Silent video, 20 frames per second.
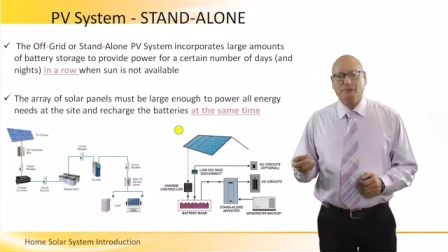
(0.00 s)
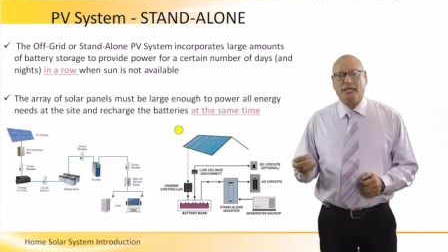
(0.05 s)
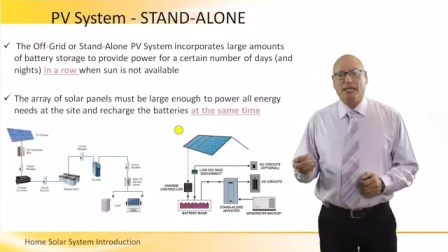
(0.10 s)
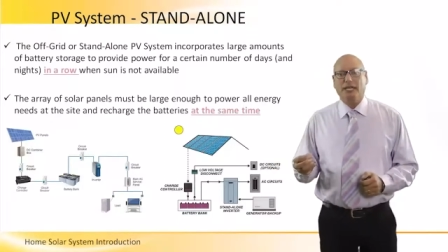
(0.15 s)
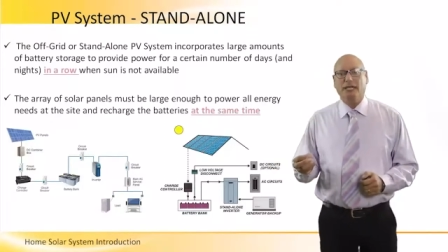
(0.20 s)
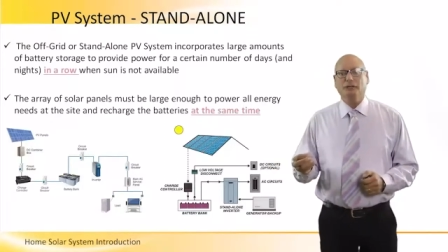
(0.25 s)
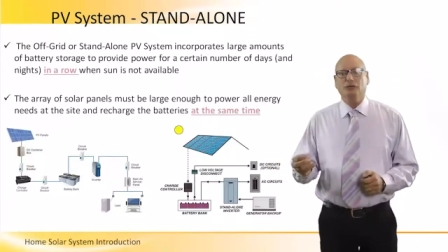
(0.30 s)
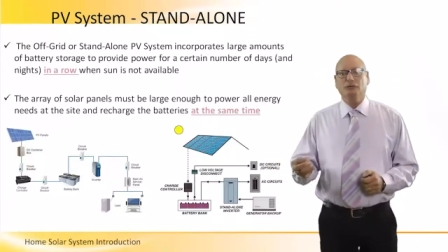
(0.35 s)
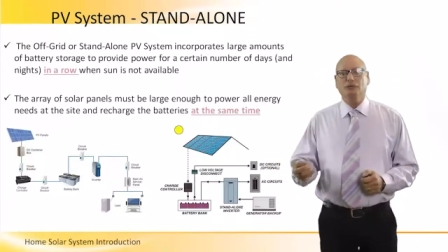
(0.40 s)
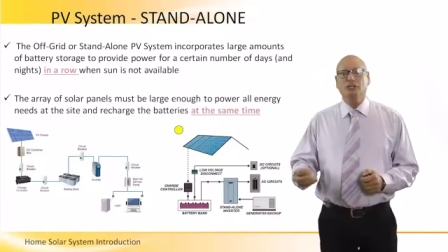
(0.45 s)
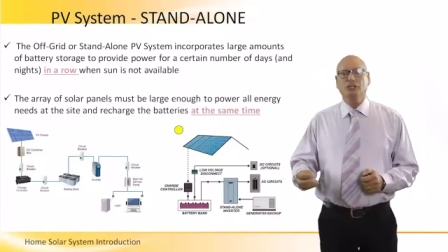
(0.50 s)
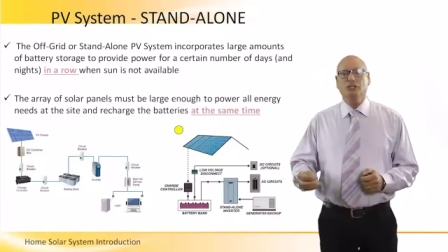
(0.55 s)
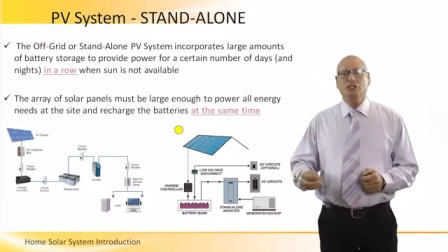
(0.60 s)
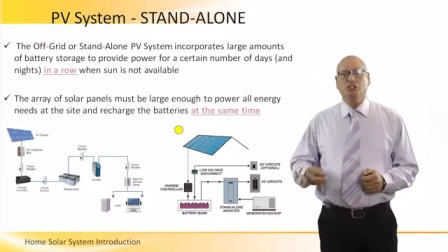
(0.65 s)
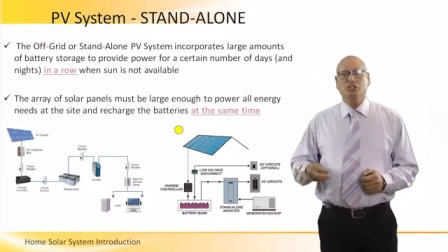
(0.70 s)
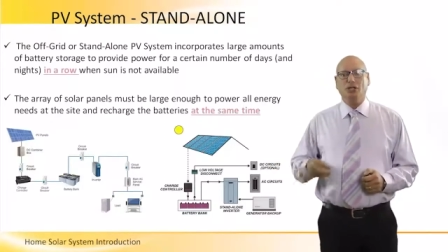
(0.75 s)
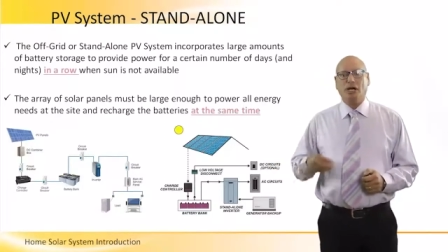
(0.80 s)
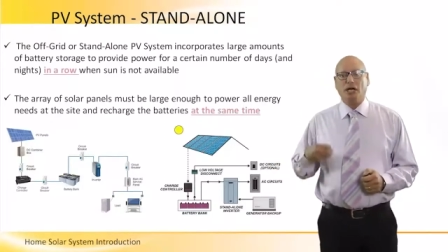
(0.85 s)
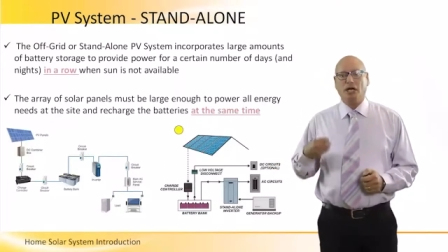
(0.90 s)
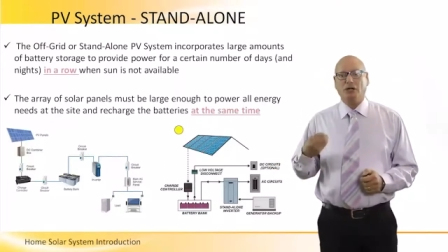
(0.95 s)
and
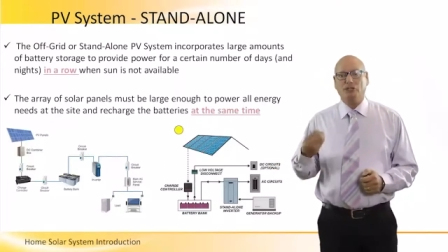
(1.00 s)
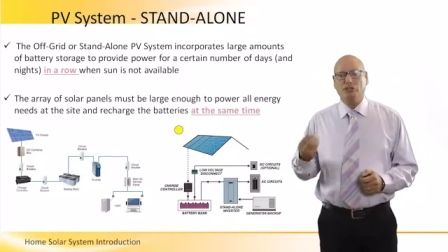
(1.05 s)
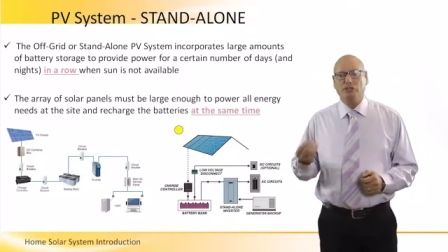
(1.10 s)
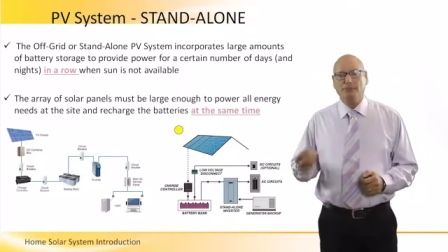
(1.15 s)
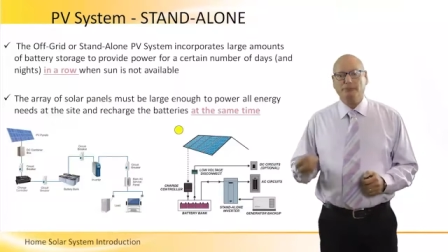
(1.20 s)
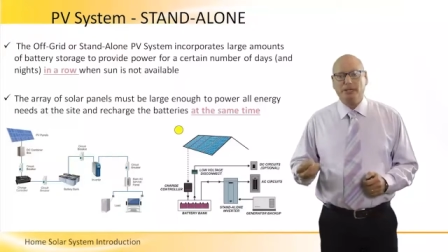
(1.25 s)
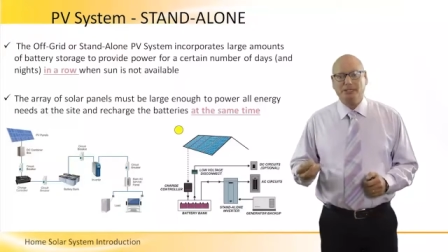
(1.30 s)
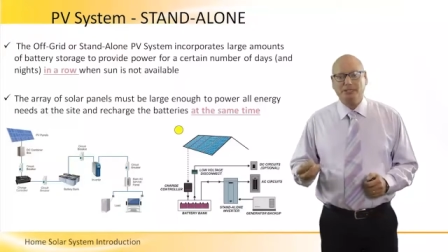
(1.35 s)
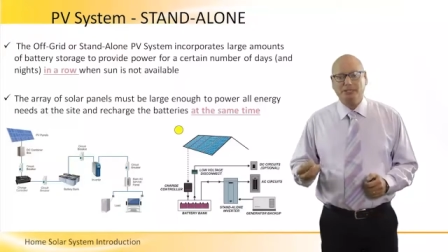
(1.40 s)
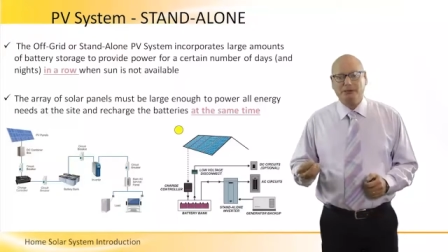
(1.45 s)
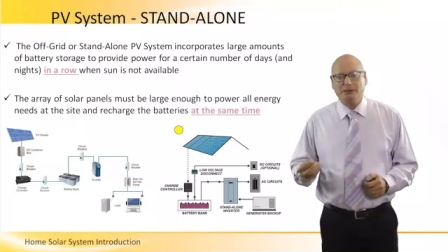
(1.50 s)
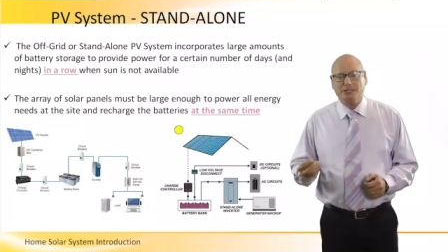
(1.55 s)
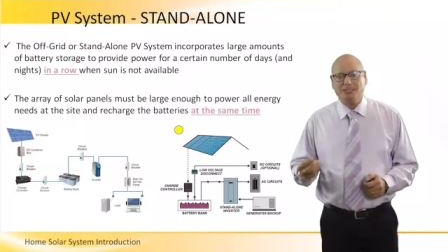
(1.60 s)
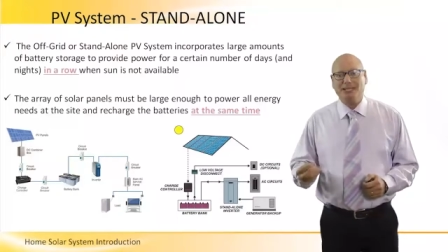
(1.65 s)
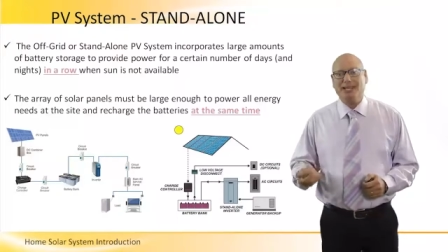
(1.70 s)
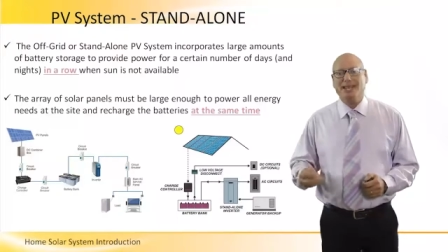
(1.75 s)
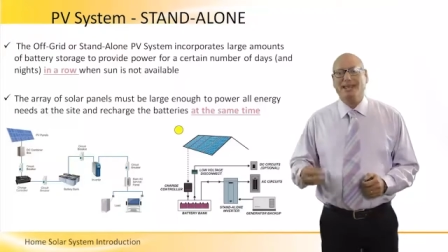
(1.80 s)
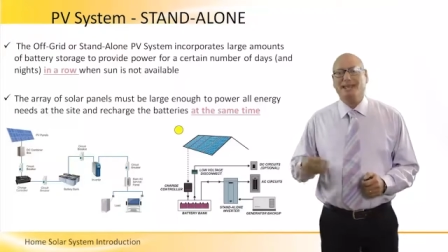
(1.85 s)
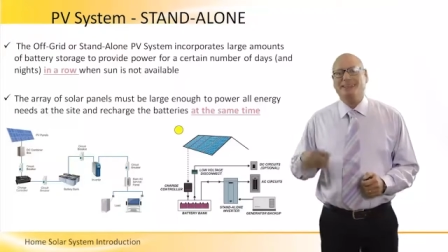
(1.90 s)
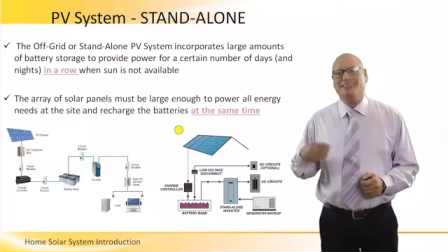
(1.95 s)
recharge the
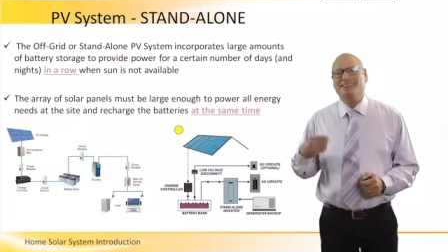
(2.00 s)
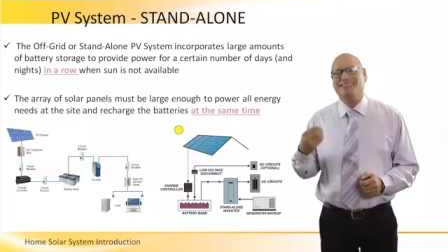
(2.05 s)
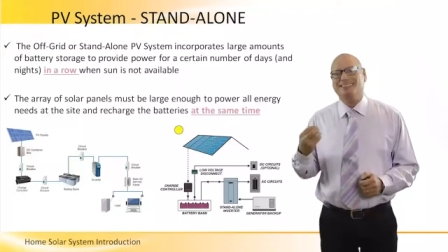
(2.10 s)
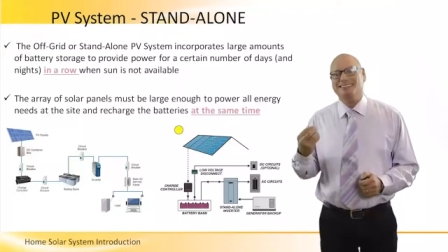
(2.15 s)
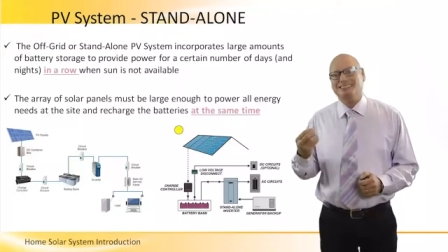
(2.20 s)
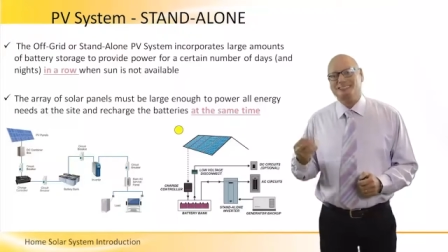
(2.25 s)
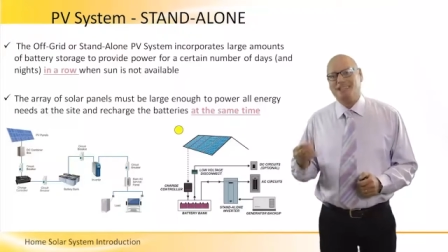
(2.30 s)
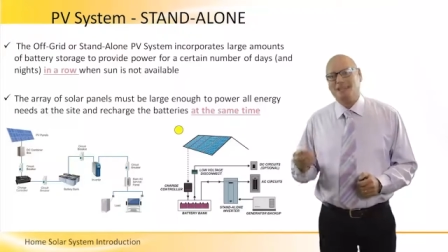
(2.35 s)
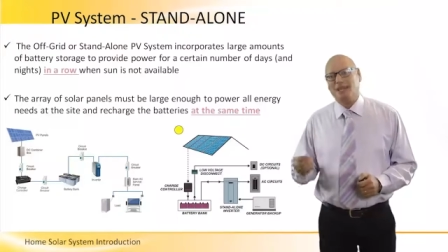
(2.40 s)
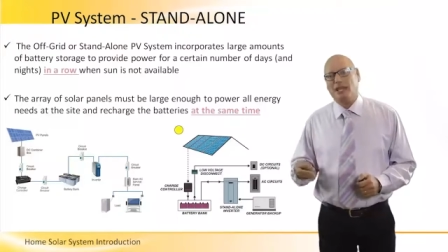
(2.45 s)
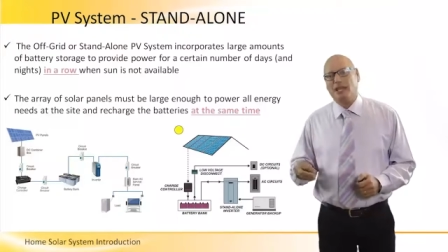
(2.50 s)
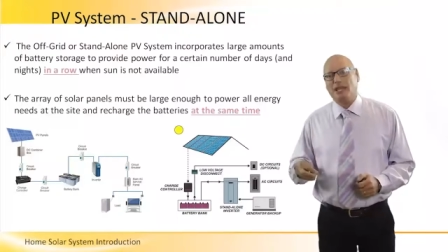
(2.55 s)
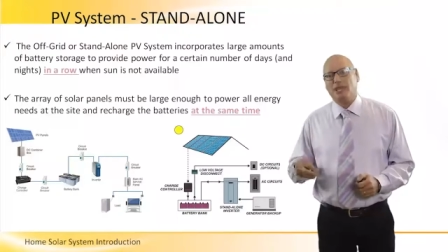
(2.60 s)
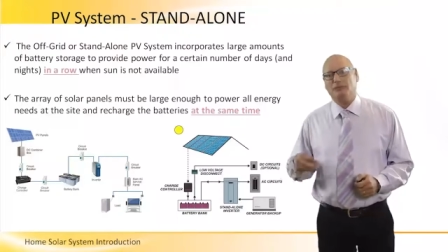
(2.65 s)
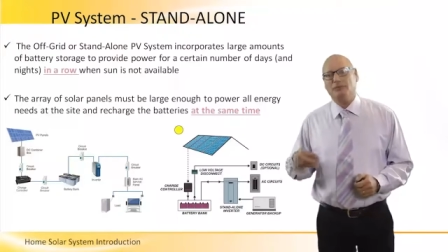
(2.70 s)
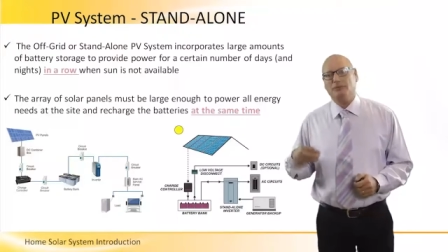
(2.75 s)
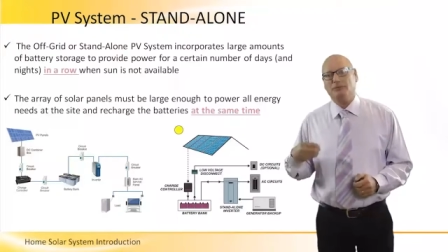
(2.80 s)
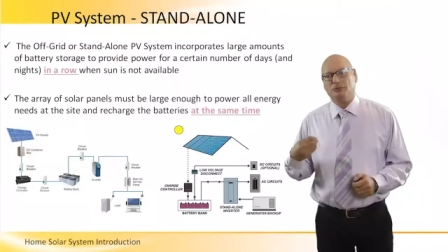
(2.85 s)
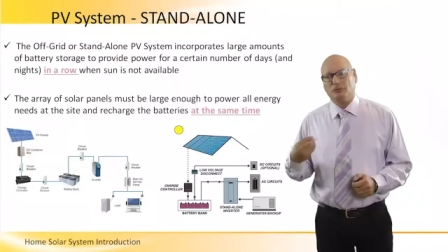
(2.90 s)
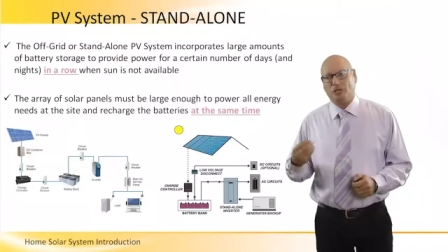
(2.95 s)
batteries at the
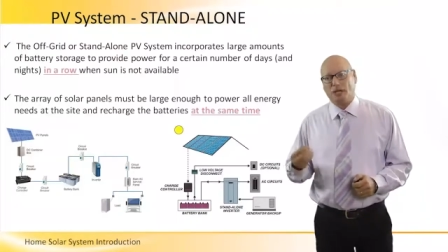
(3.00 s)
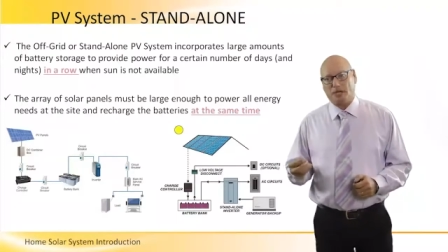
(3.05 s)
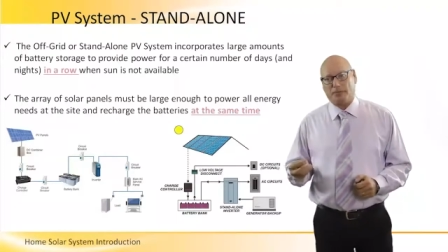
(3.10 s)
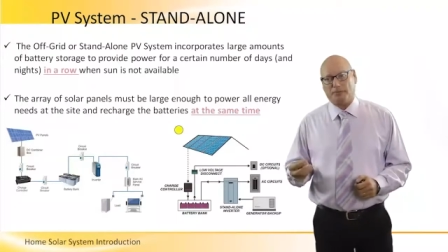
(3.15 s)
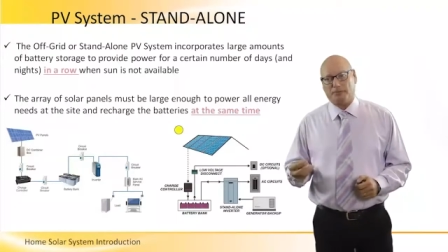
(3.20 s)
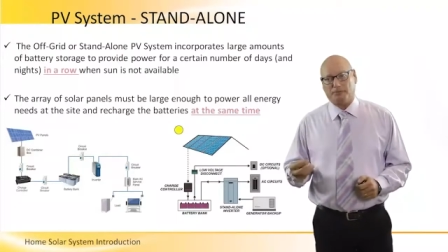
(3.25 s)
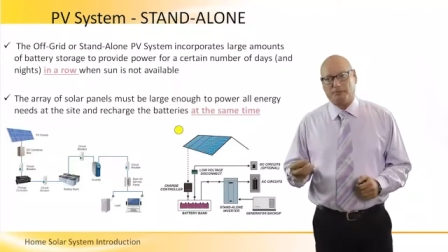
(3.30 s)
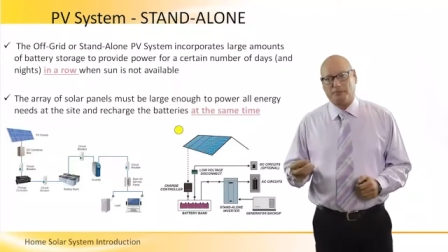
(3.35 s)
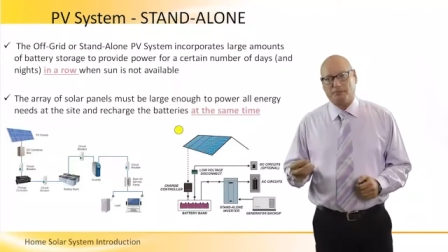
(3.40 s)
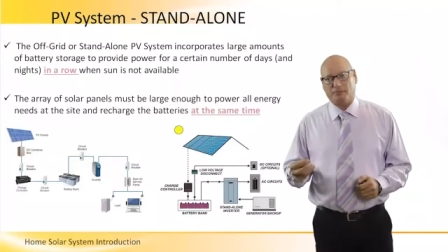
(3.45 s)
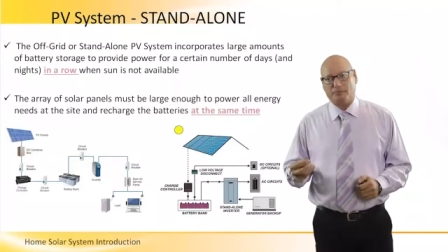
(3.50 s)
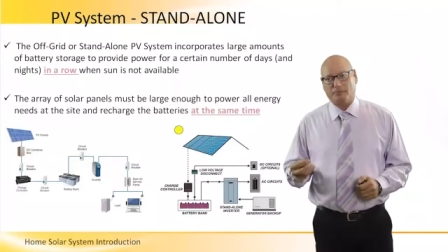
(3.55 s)
same time.